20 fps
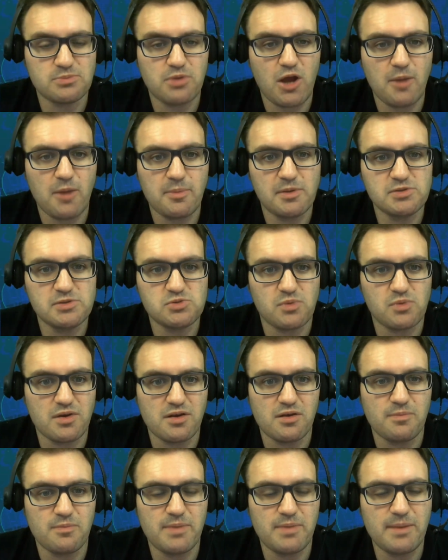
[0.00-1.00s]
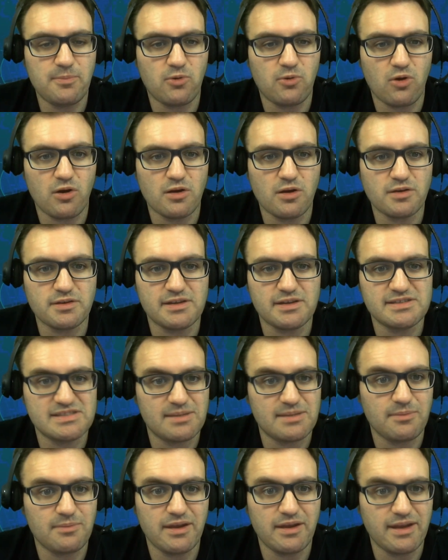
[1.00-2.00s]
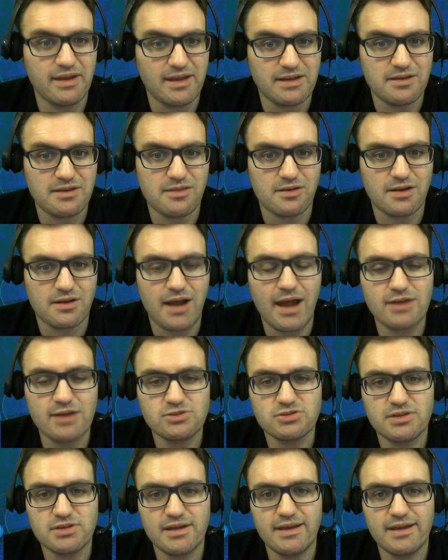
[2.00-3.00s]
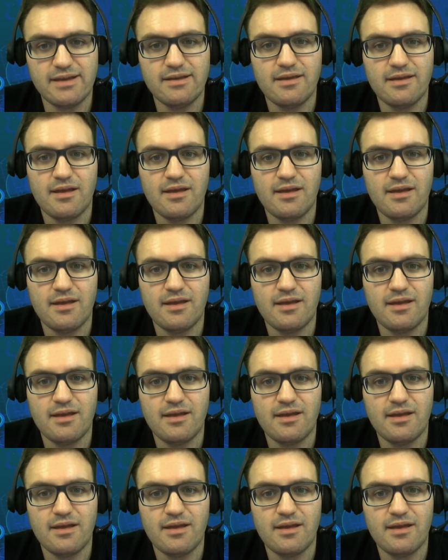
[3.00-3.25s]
problems where people aren't assimilating into their country.